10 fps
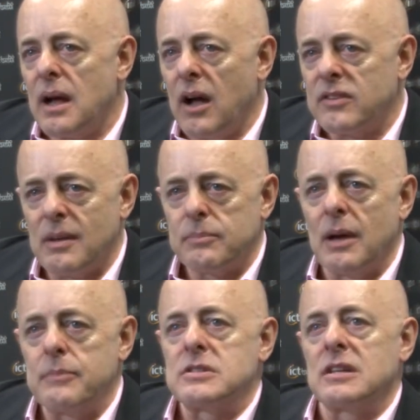are
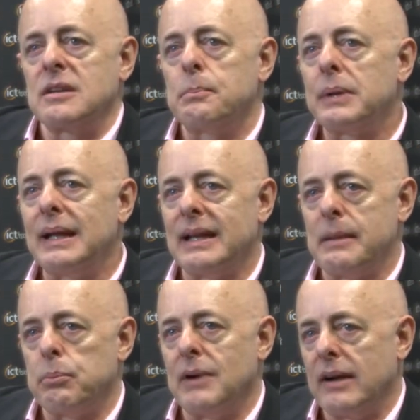sometimes just completely
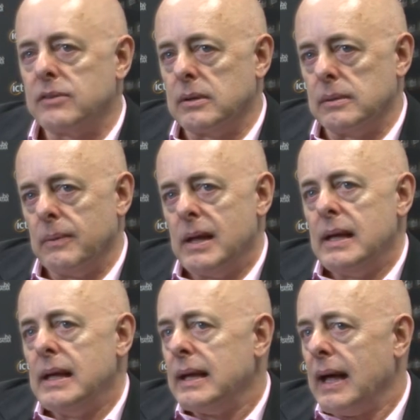impractical.
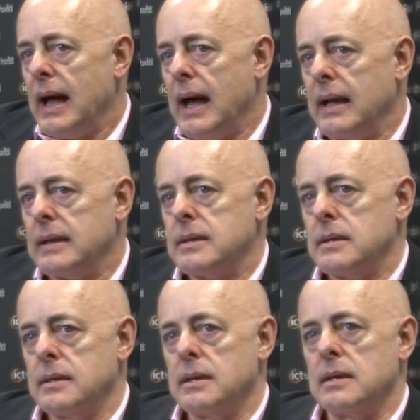
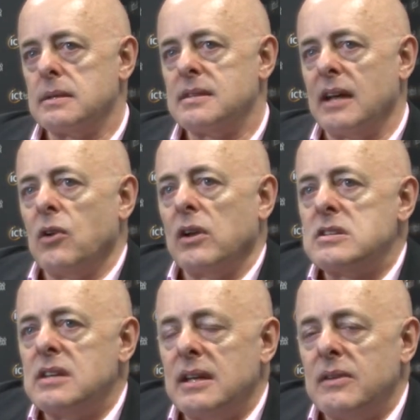And the
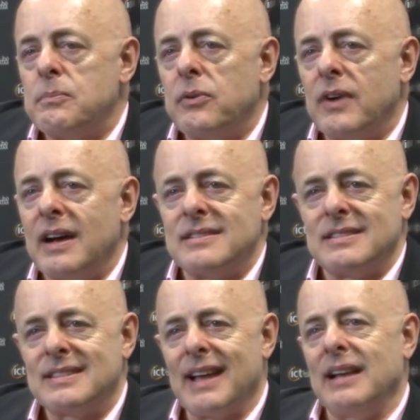technology provides a
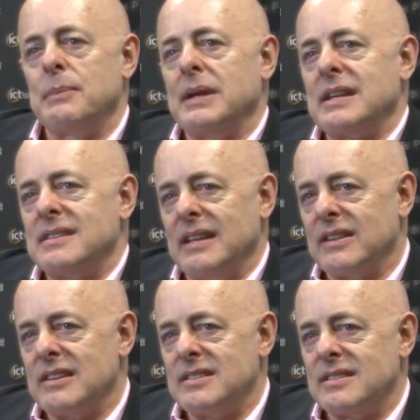scalability
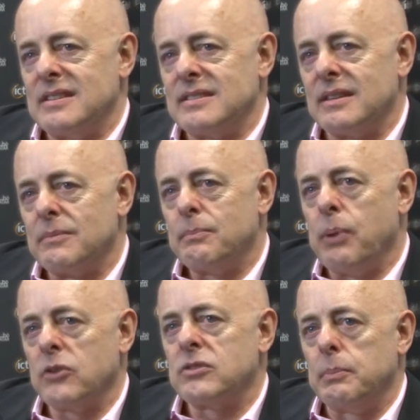that just isn't
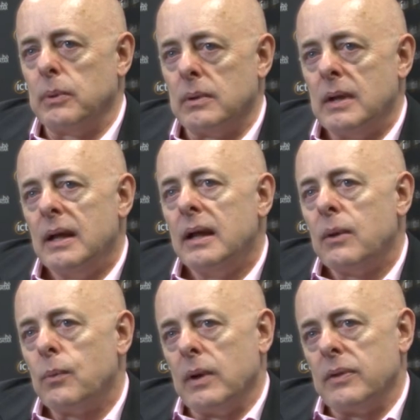possible
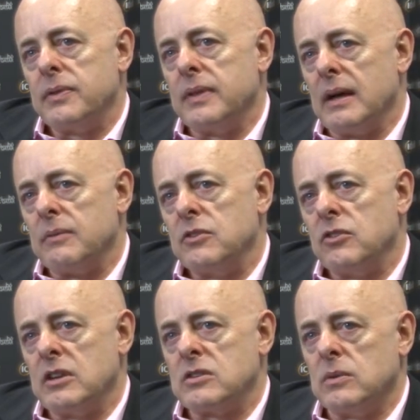with
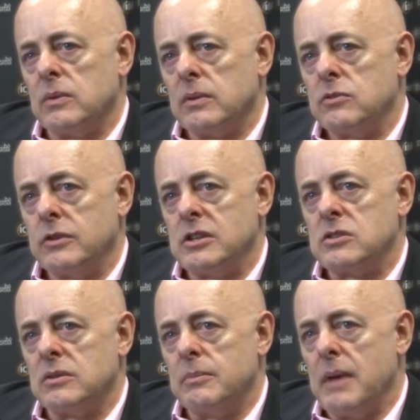
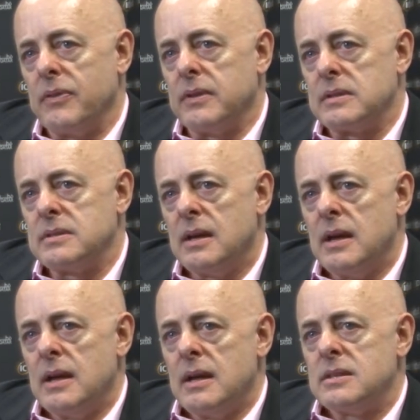traditional methods.
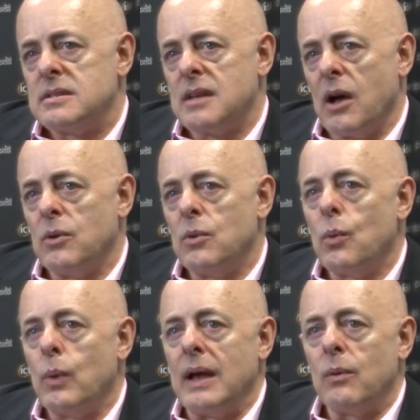So
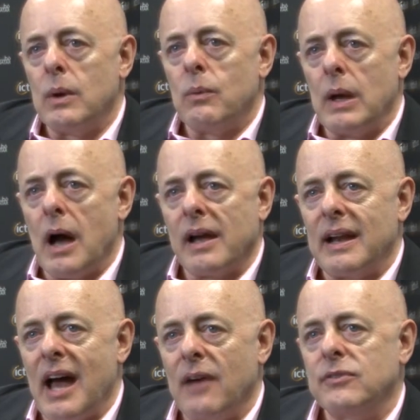we are going
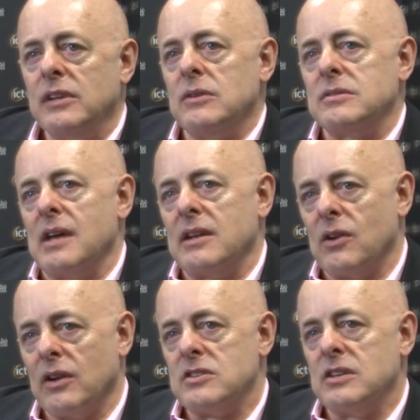to have to use
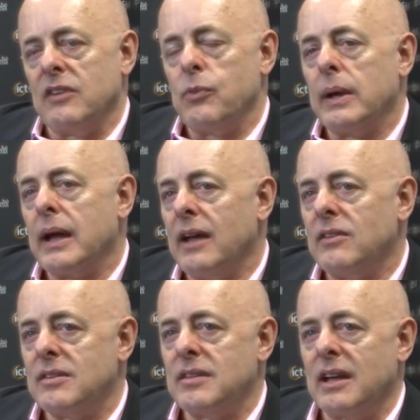technology if we're
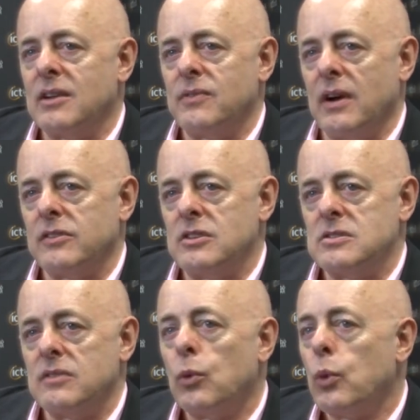going to take
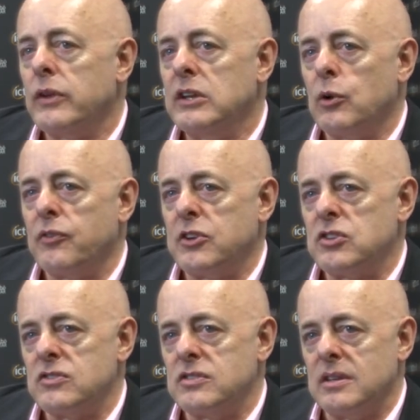advantage of all the new
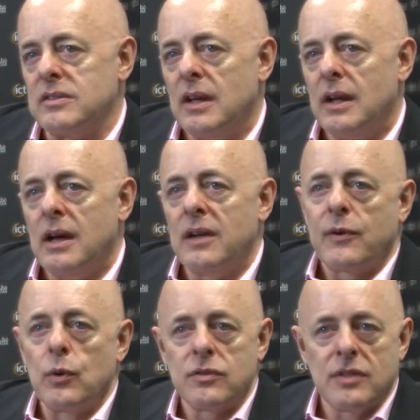efficiencies. And
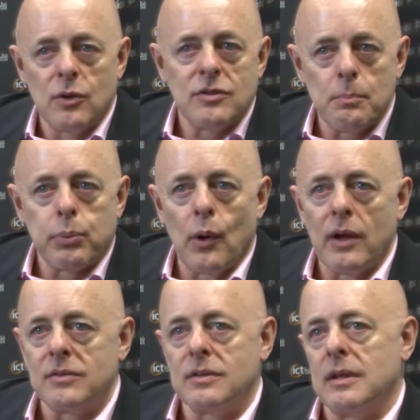of course, those
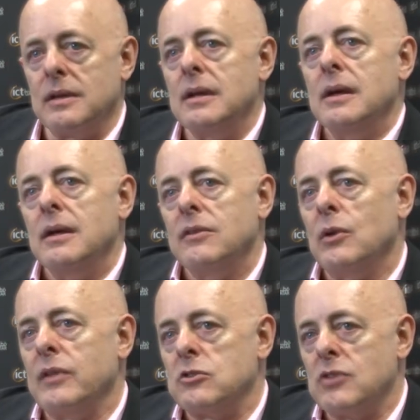employers that
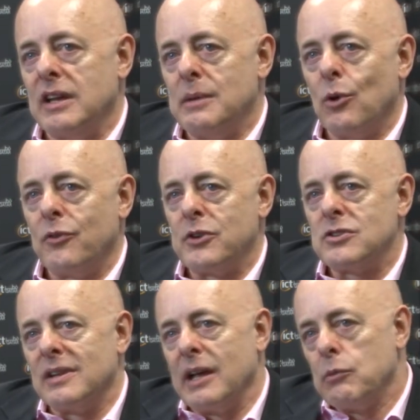do their training more
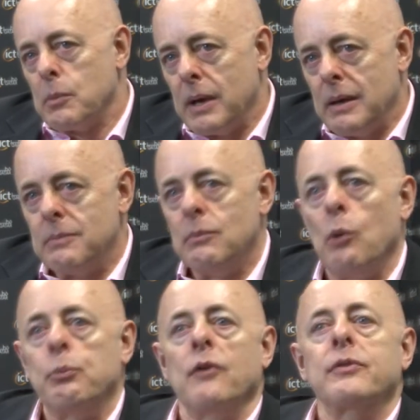efficiently will be
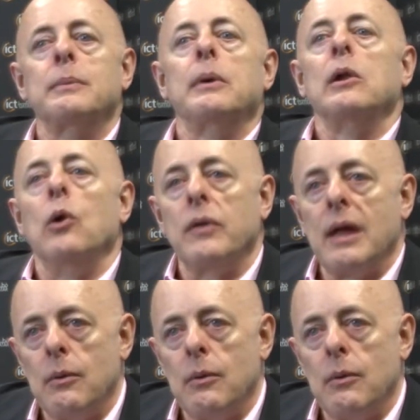more profitable or